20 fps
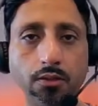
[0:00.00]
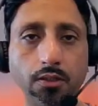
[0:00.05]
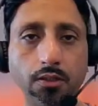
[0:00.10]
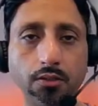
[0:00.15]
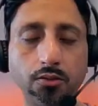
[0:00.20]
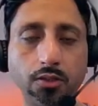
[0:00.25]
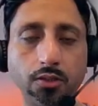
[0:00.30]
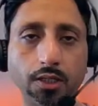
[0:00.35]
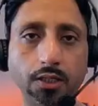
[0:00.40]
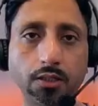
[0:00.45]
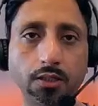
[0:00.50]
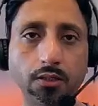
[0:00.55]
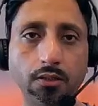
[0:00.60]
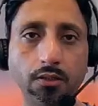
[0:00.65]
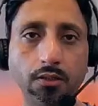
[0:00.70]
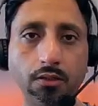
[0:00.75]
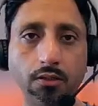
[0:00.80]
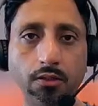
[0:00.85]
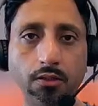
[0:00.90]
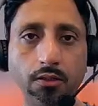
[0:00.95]

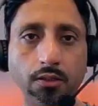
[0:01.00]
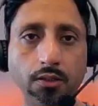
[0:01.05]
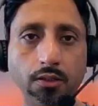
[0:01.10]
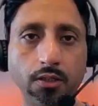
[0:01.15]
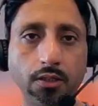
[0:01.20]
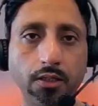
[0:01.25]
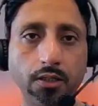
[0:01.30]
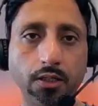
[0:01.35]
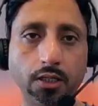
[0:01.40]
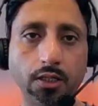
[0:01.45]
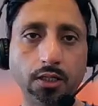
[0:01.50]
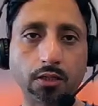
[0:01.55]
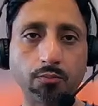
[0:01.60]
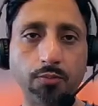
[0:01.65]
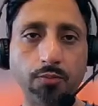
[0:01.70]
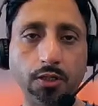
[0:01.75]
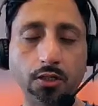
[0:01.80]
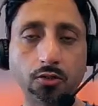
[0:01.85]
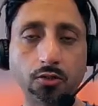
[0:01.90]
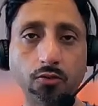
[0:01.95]
taken as
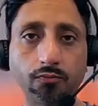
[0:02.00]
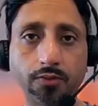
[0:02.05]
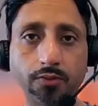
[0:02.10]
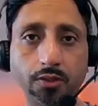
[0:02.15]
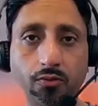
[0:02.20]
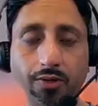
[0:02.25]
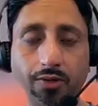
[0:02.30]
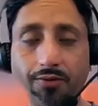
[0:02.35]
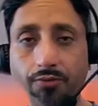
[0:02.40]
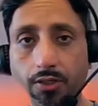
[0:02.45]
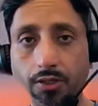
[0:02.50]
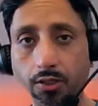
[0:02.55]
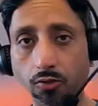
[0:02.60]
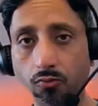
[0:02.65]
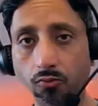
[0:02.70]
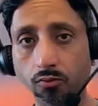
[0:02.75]
part of the revenue